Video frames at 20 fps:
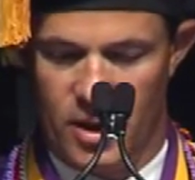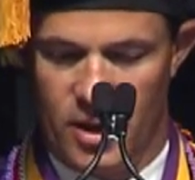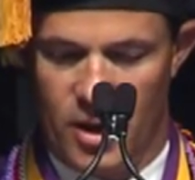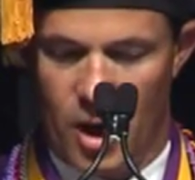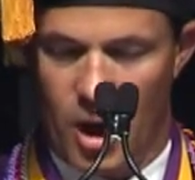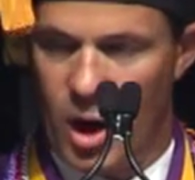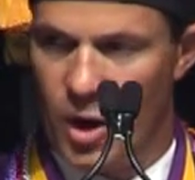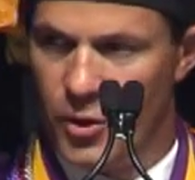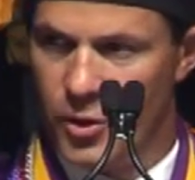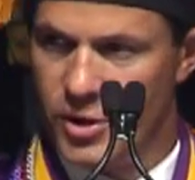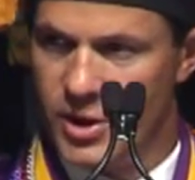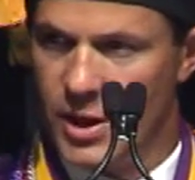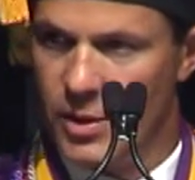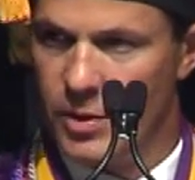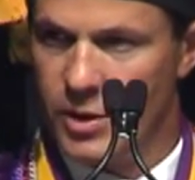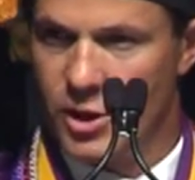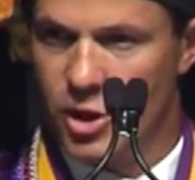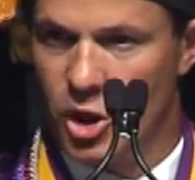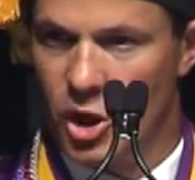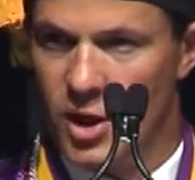Others are
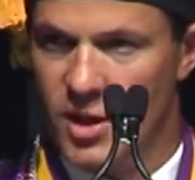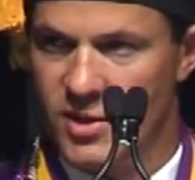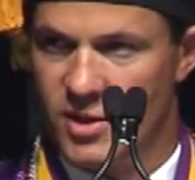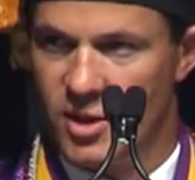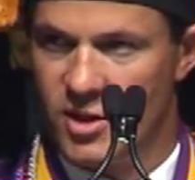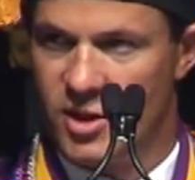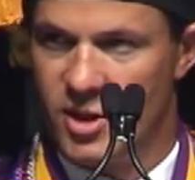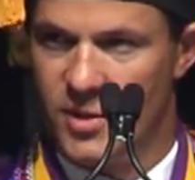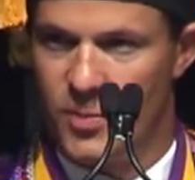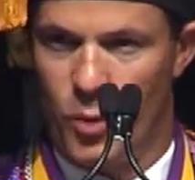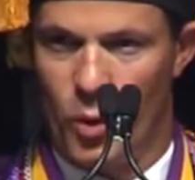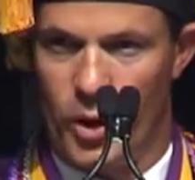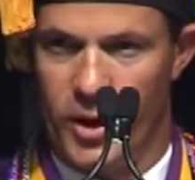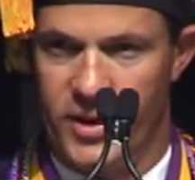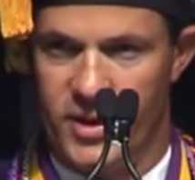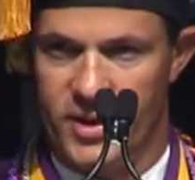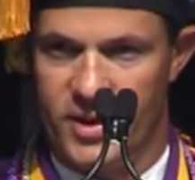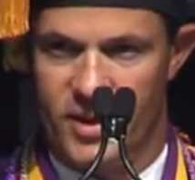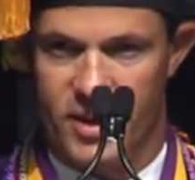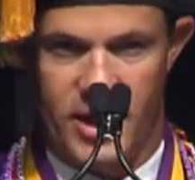exhausted to the
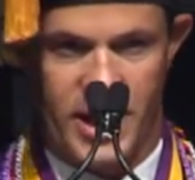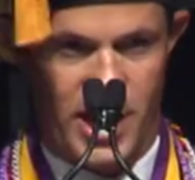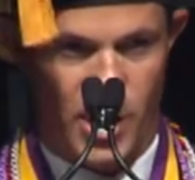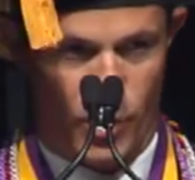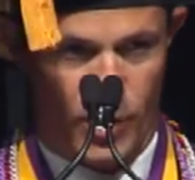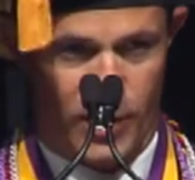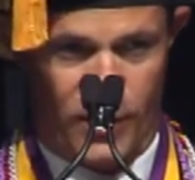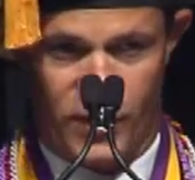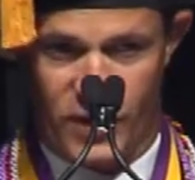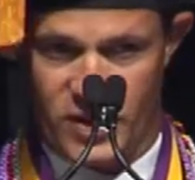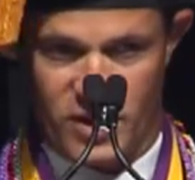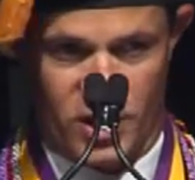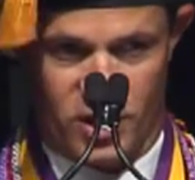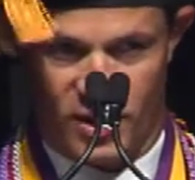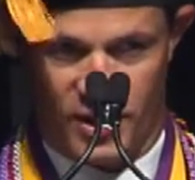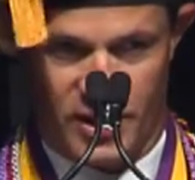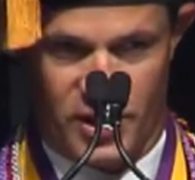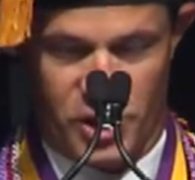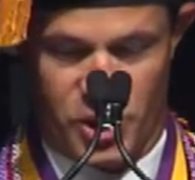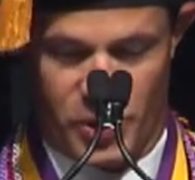point nearing
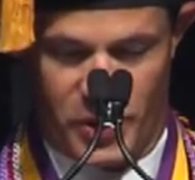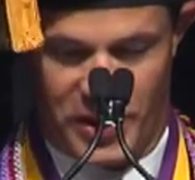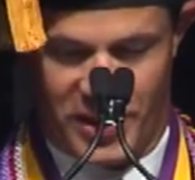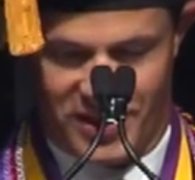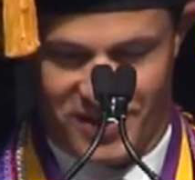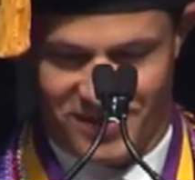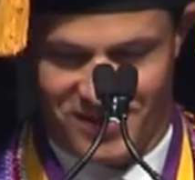physical injury.